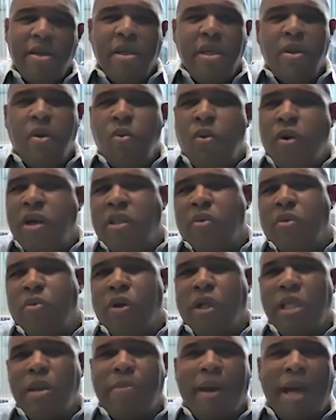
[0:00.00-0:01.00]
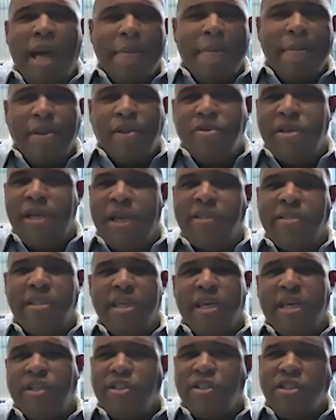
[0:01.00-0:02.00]
you know, one of the really popular
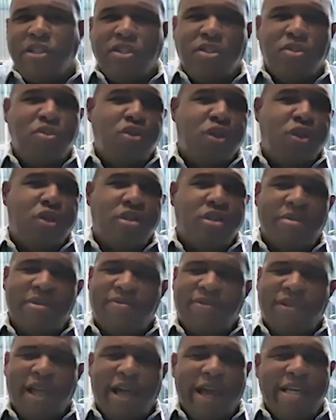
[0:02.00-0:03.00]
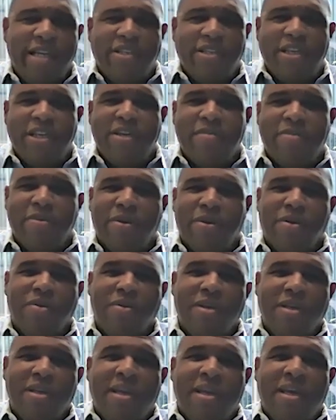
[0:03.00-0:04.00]
destinations is New Jersey. Flying to
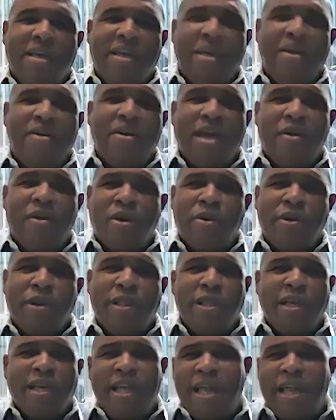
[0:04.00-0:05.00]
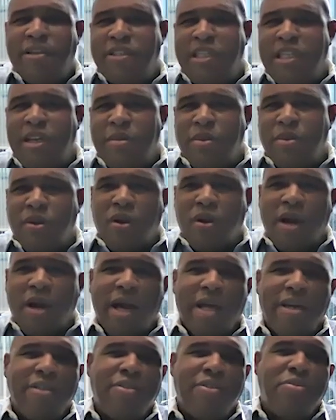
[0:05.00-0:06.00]
Teterboro. Like, okay, what are we looking at Teterboro?
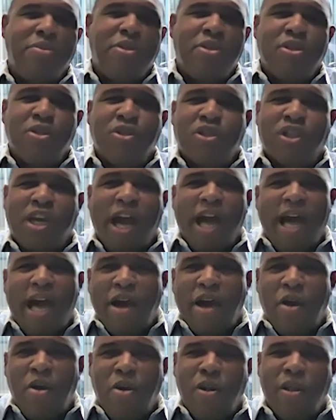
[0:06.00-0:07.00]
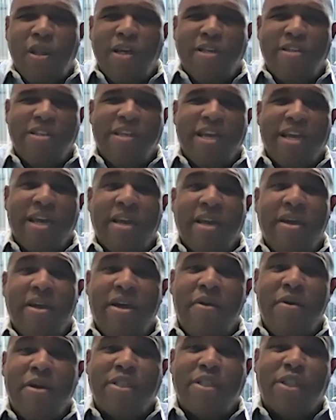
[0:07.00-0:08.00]
How does Chicago look today? Like,
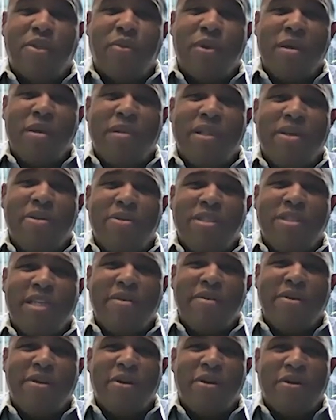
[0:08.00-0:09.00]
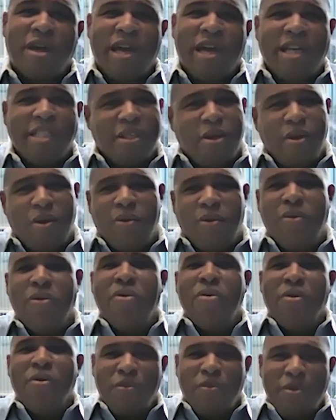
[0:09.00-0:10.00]
oh, it's three below zero. Okay, so
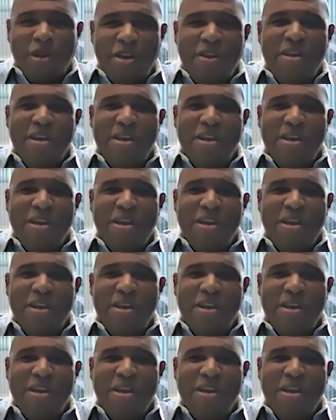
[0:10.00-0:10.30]
we,